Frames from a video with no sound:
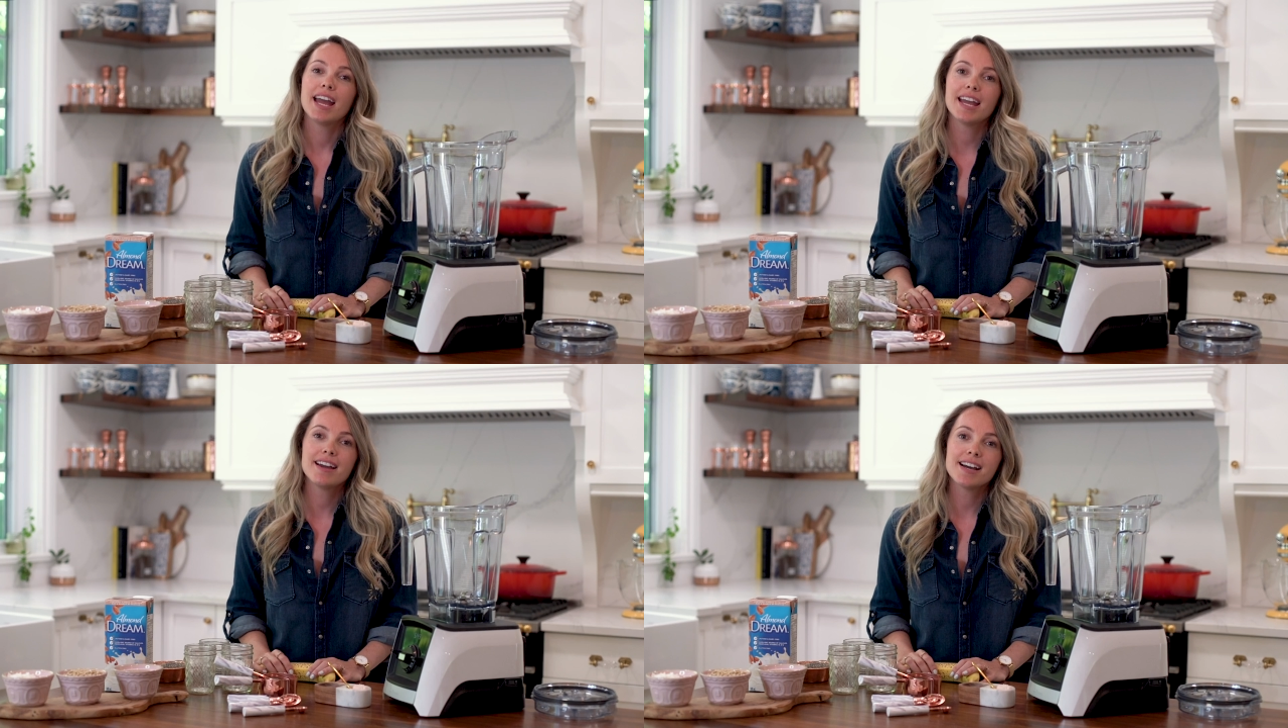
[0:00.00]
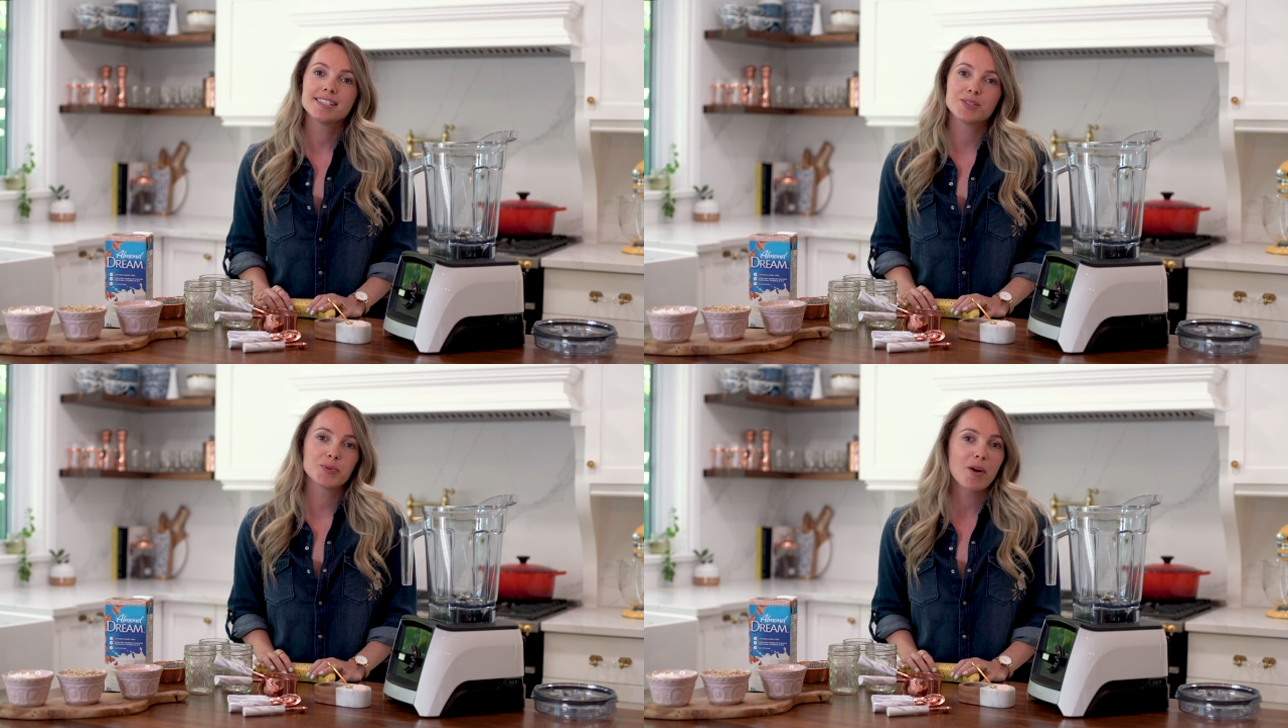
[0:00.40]
Hey
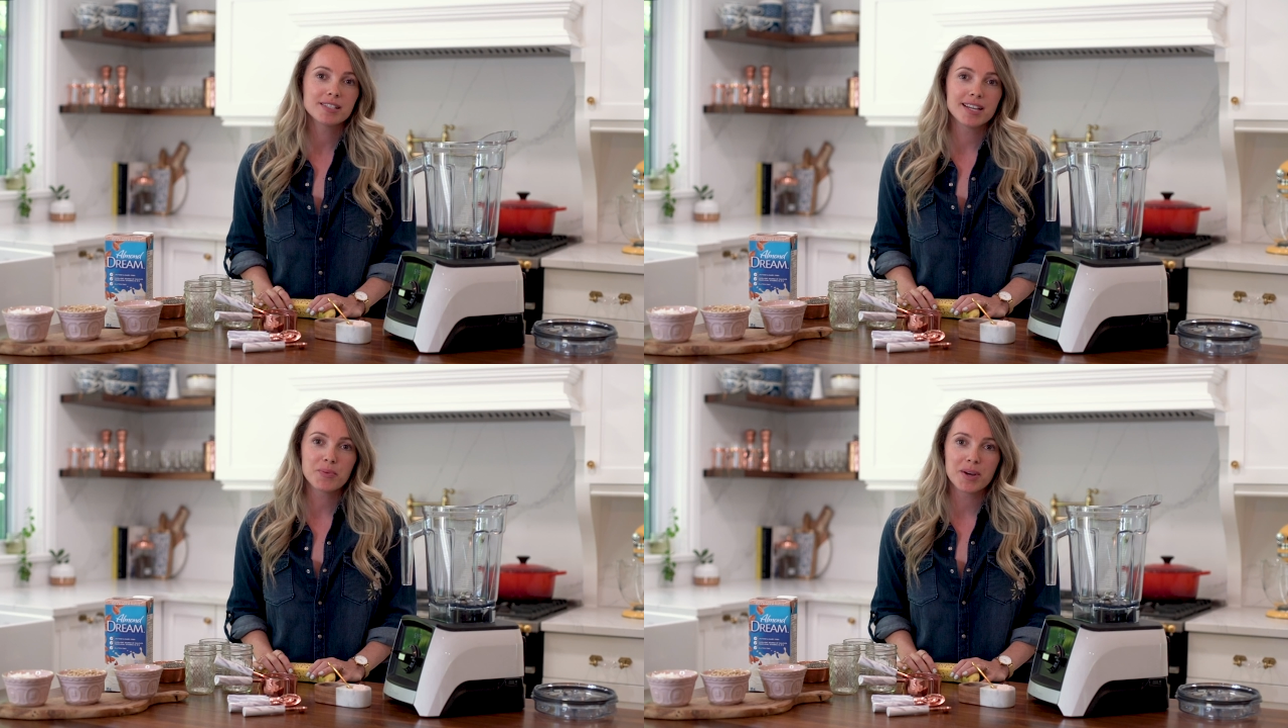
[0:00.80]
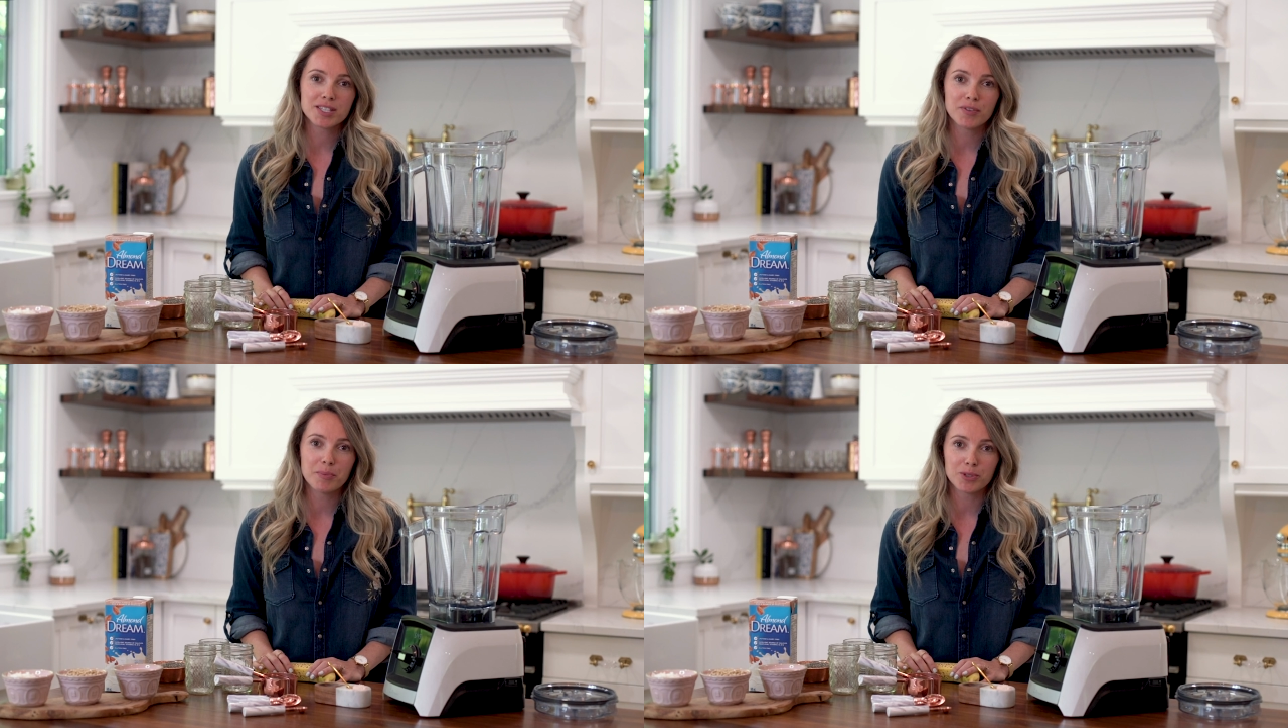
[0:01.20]
guys, it's Roxanne
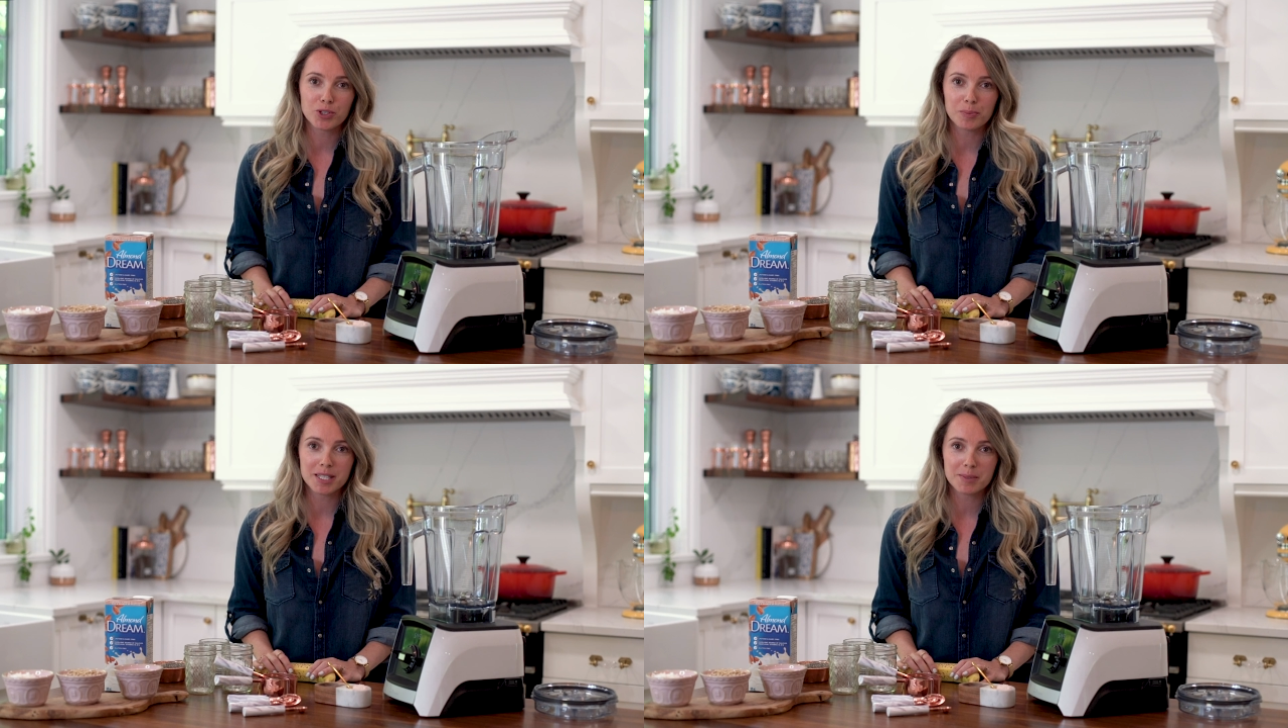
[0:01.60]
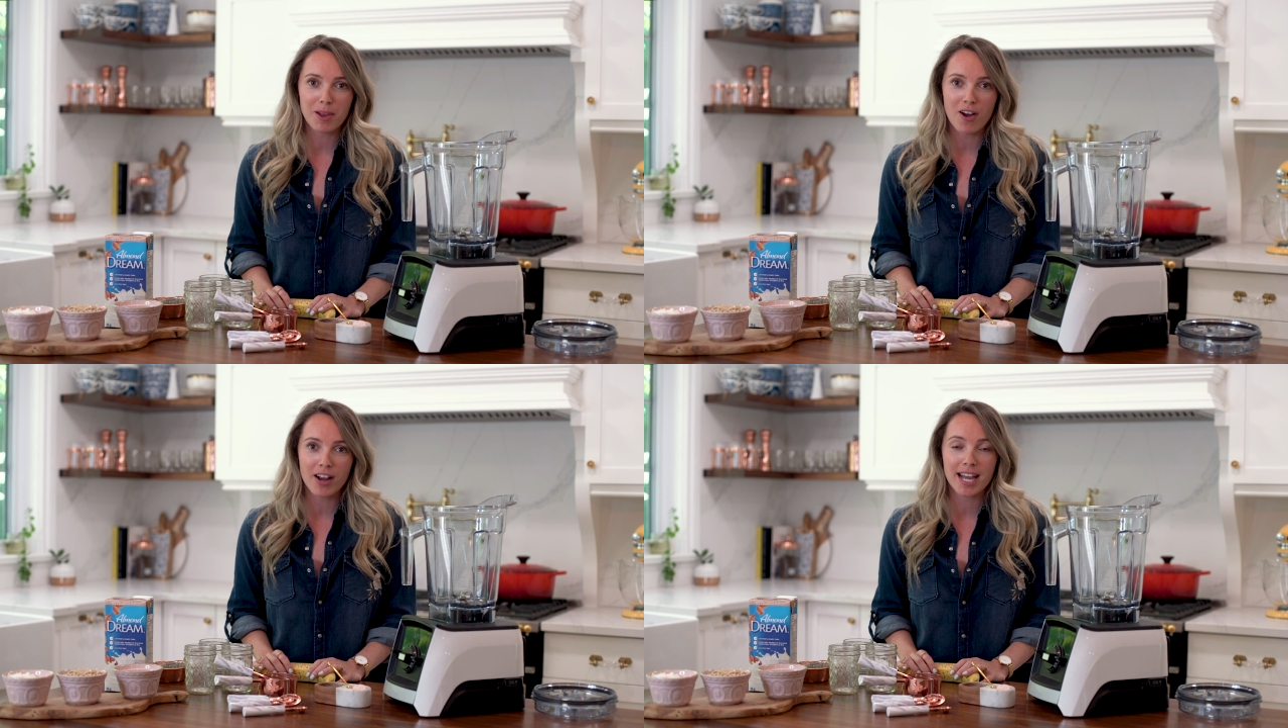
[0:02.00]
West from Bonjour Bliss
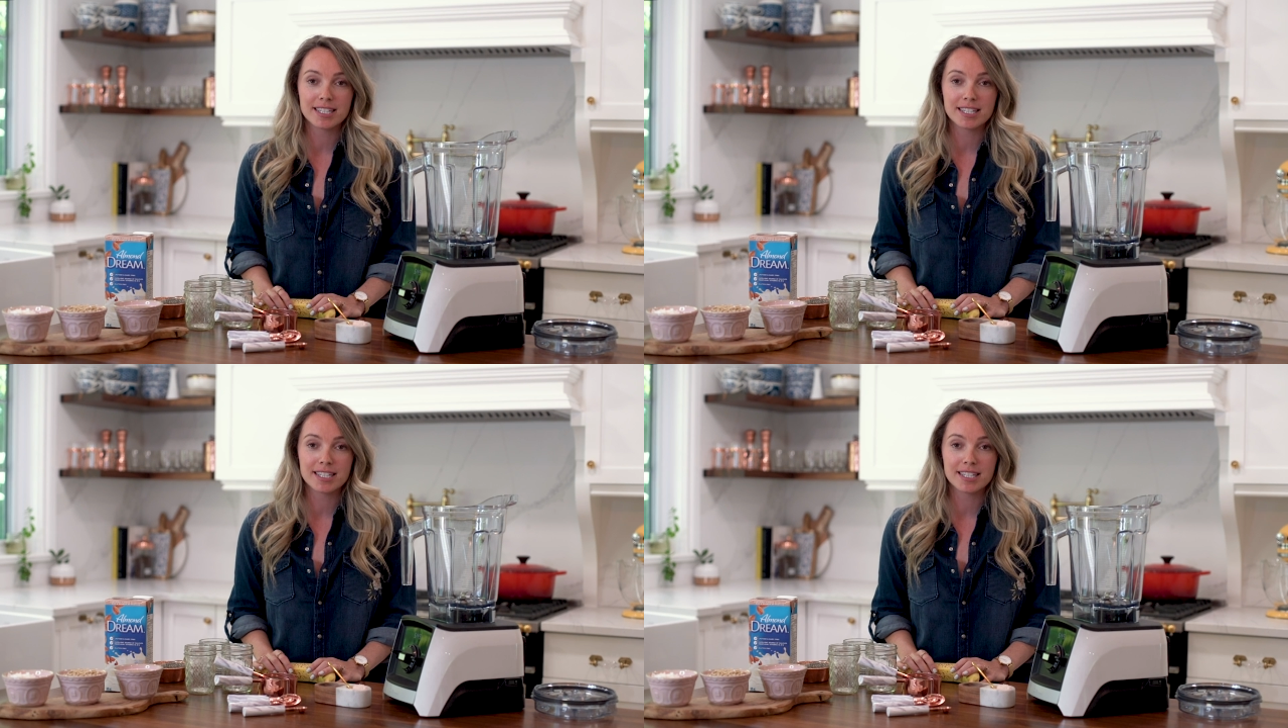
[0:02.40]
blog,